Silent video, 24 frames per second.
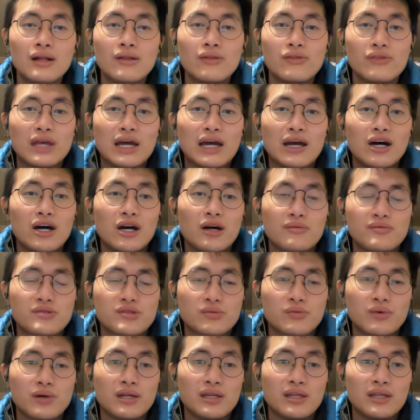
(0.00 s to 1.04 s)
That helps
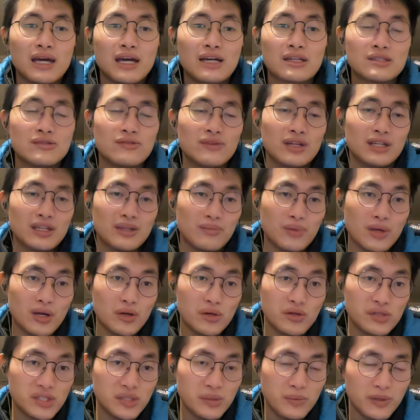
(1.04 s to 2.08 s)
with activating the
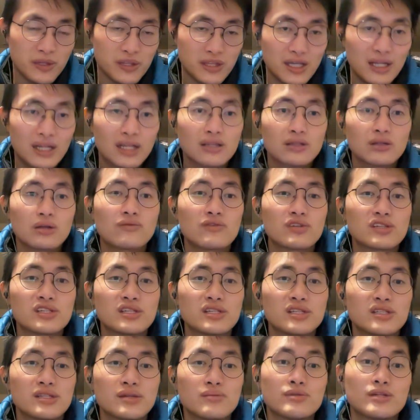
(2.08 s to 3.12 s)
parasympathetic nervous
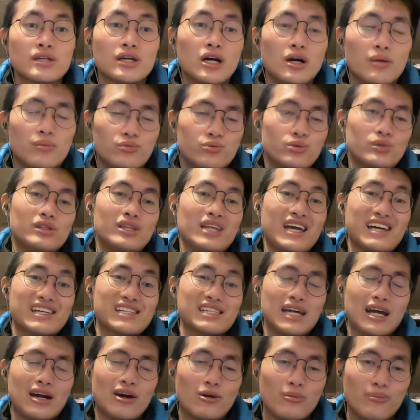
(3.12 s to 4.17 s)
system to help relax
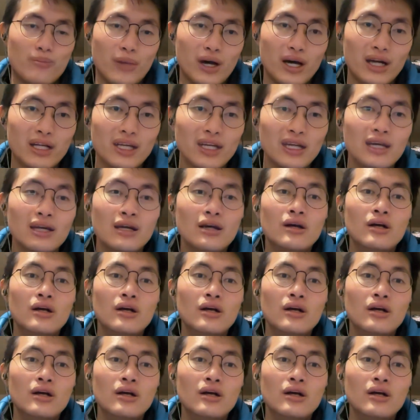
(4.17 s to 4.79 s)
our body,